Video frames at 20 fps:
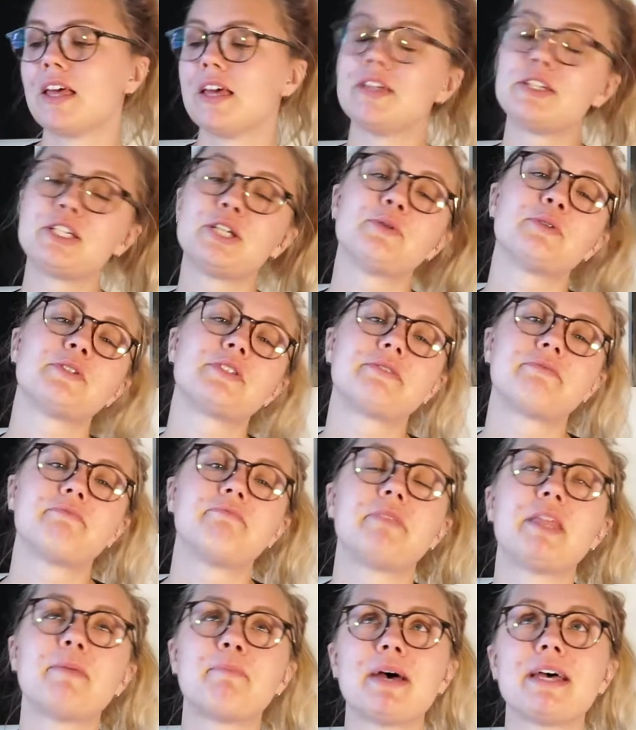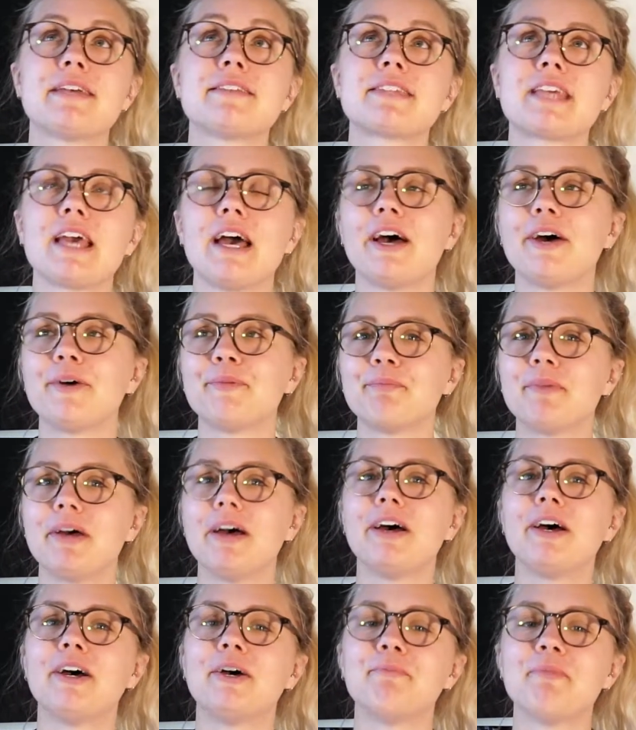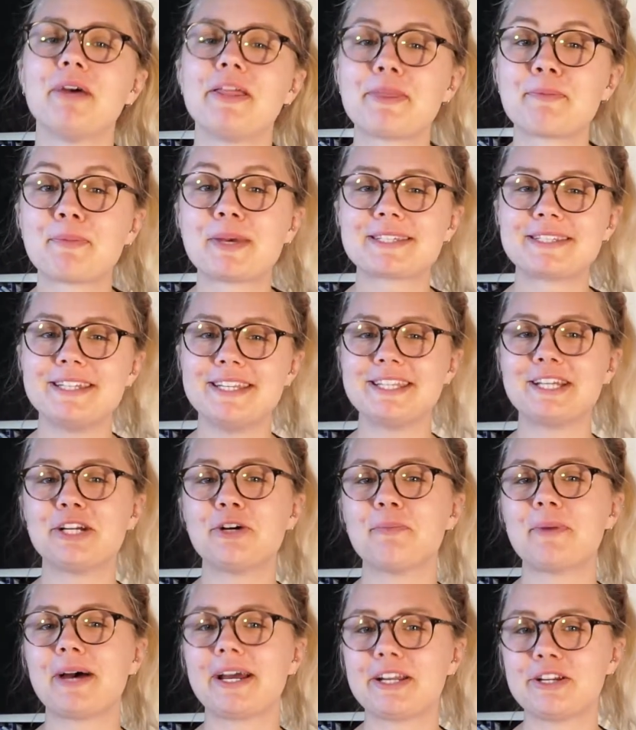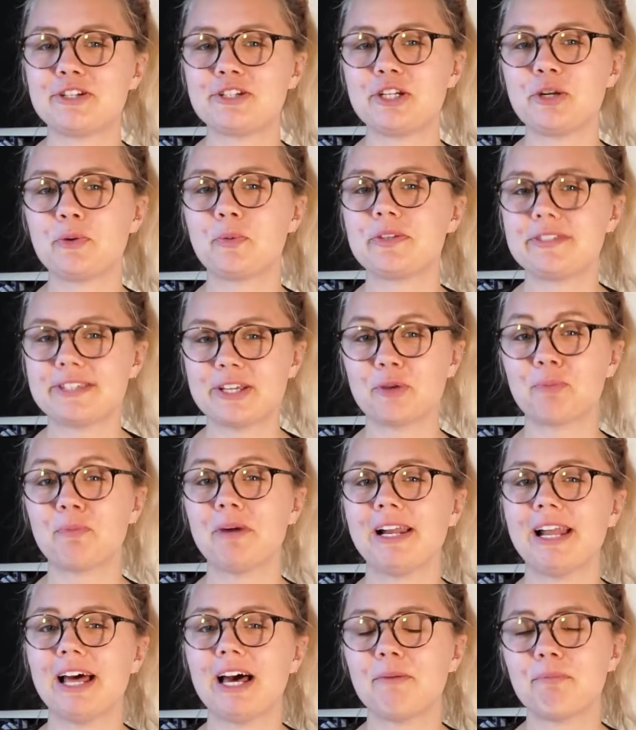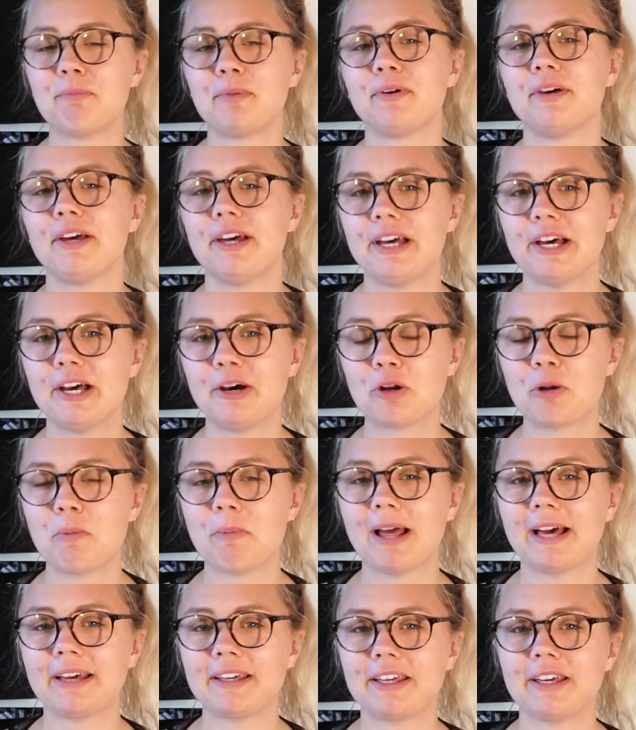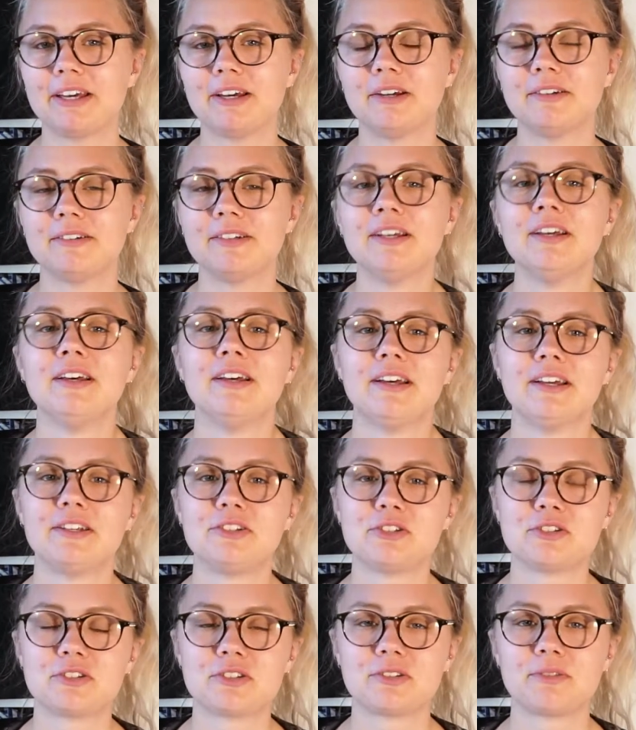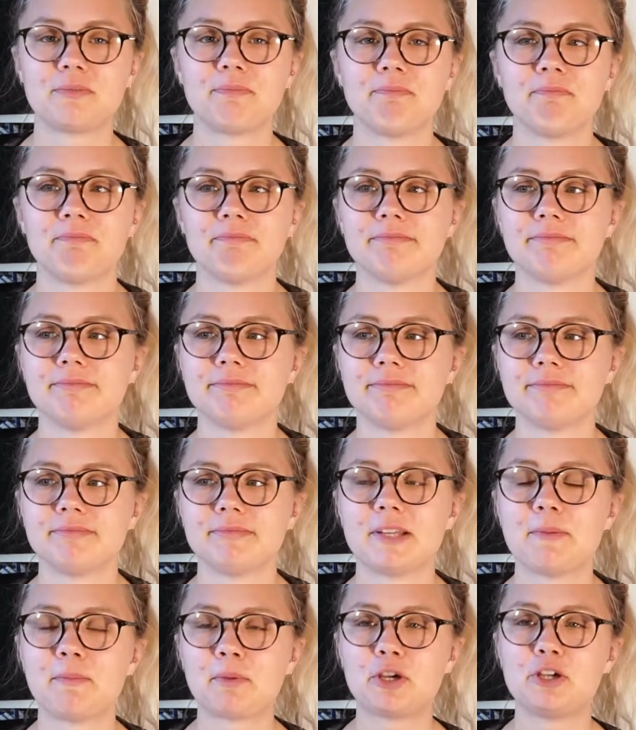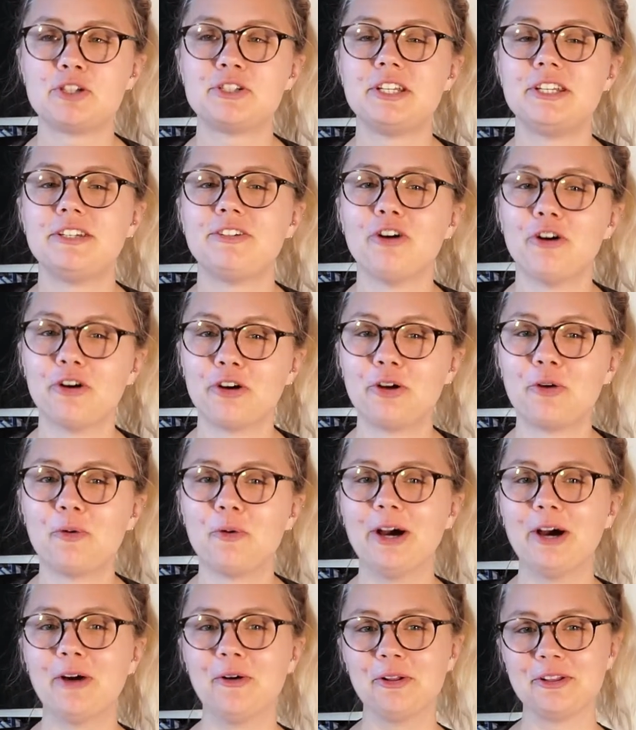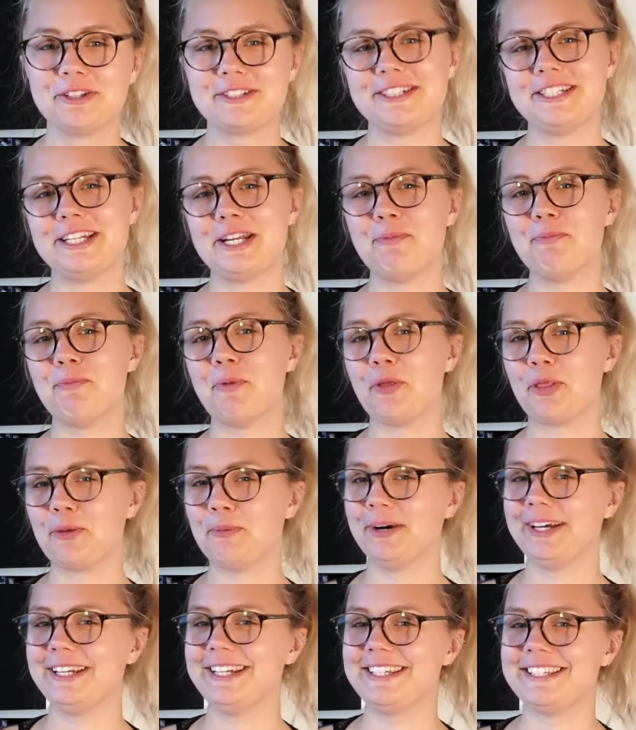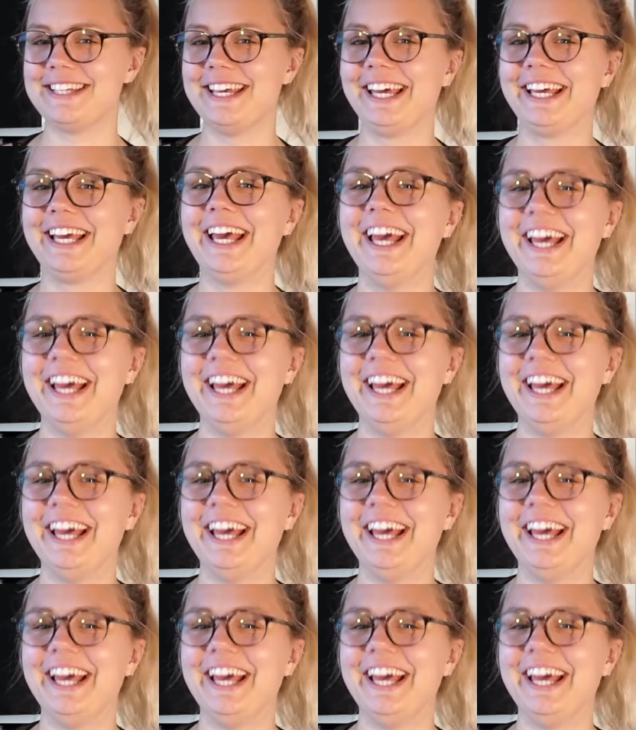She was the best cat and the best knitting companion. She'd always sit on my lap on a blanket, just, and because she'd gotten quite old, she didn't bother my knitting.